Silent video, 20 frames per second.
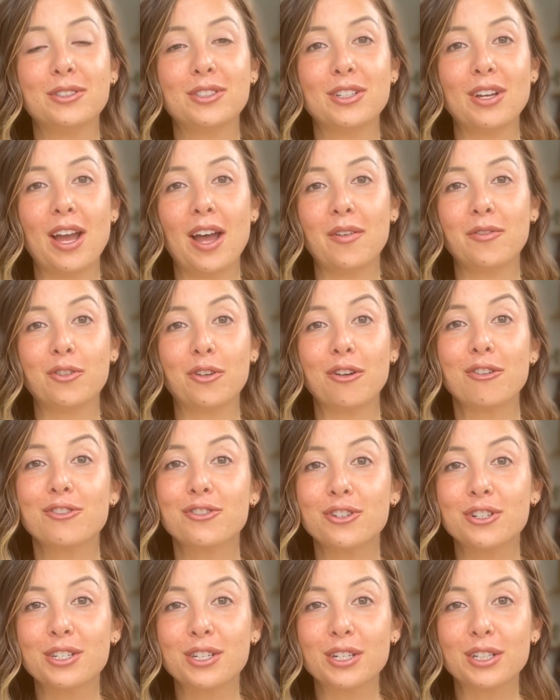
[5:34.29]
to have
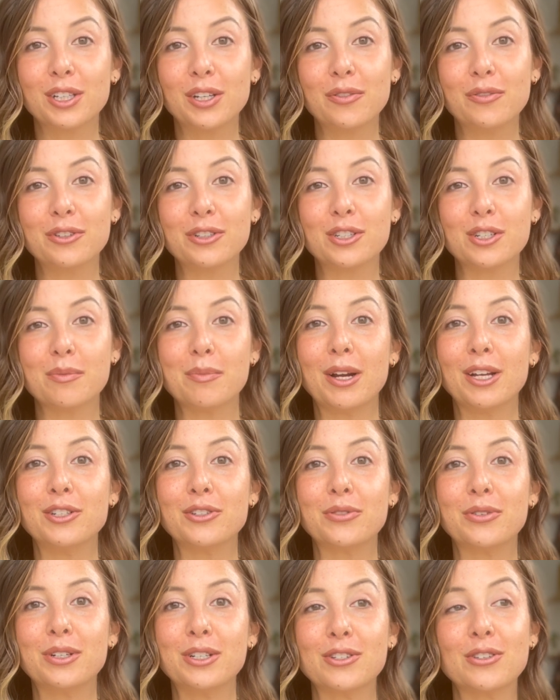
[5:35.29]
groceries delivered to my door.